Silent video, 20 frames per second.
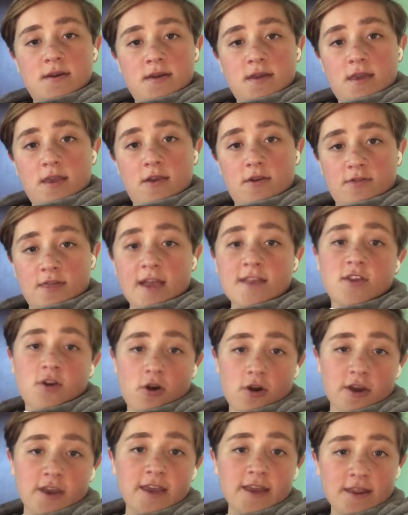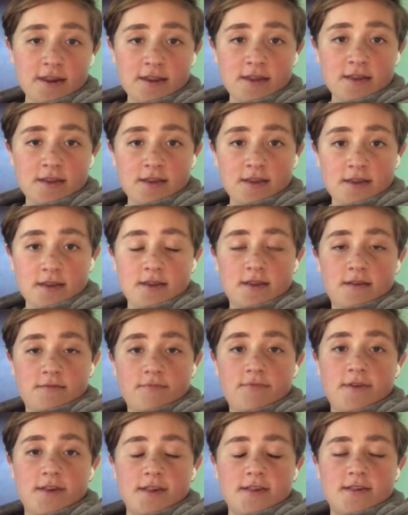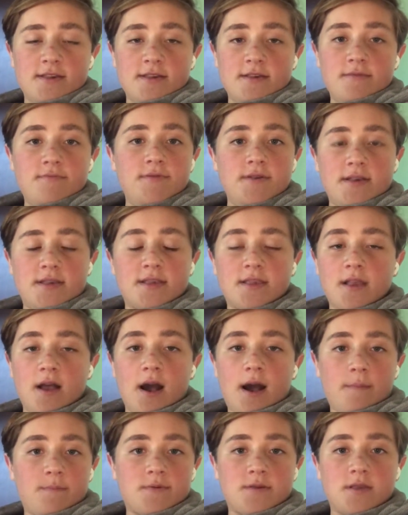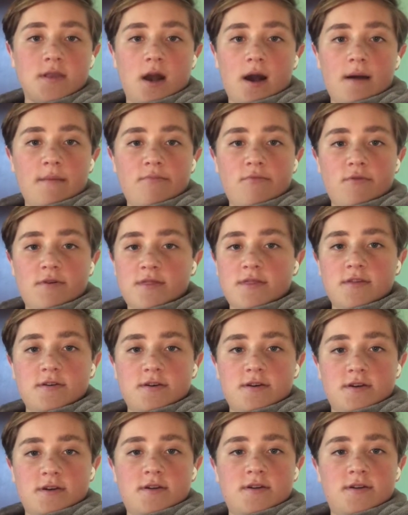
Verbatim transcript: Hear that, Target? Please, please stop, stop with the...